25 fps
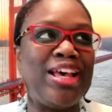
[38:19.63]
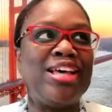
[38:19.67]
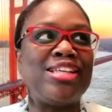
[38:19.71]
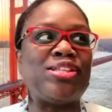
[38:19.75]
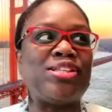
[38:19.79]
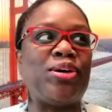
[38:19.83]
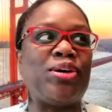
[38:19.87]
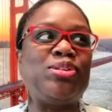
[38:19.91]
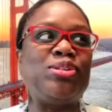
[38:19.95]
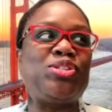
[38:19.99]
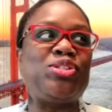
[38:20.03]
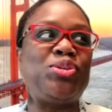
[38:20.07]

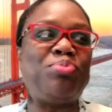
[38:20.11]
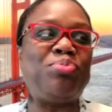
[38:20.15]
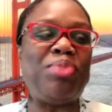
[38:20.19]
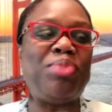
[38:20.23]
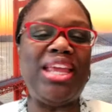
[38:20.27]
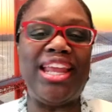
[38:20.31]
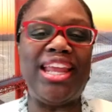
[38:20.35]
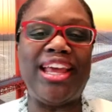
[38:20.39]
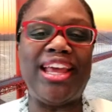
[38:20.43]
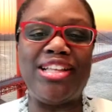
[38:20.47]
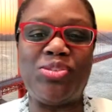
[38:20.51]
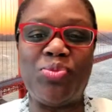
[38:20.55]
Social
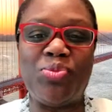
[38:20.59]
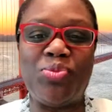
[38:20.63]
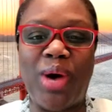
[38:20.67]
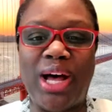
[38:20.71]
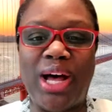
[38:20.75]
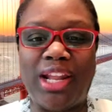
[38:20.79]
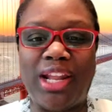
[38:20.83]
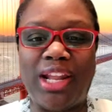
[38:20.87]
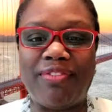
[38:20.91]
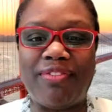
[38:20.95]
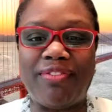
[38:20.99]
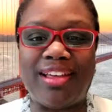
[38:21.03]
media is
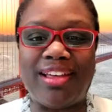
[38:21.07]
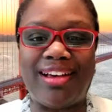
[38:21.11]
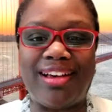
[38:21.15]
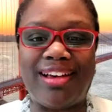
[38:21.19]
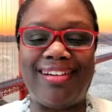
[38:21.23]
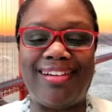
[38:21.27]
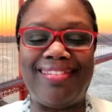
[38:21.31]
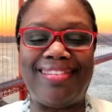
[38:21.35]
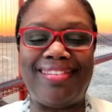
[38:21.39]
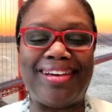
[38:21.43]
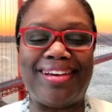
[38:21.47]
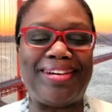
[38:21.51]
one of
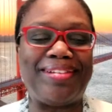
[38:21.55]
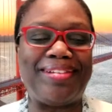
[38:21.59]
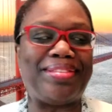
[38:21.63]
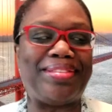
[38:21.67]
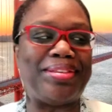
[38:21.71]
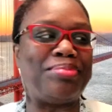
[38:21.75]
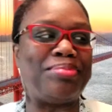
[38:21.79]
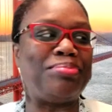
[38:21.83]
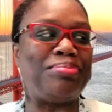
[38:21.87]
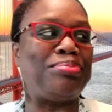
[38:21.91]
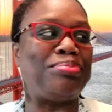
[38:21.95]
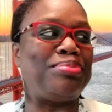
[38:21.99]
the
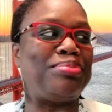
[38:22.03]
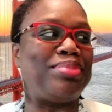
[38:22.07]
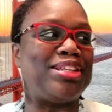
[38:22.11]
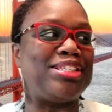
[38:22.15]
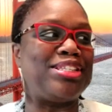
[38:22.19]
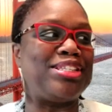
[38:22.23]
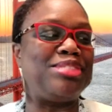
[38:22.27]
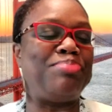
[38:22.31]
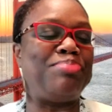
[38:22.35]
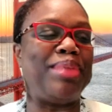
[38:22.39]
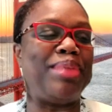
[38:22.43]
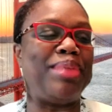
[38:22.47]

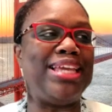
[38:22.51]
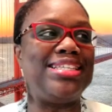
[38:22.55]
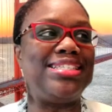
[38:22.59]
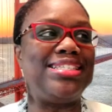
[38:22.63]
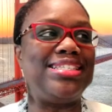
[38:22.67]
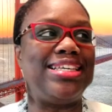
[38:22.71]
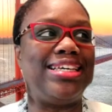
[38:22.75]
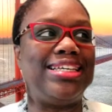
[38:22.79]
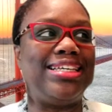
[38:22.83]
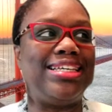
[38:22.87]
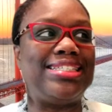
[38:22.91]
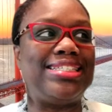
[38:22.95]

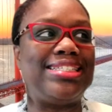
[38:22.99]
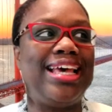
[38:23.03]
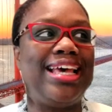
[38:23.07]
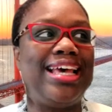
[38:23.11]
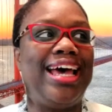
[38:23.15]
spaces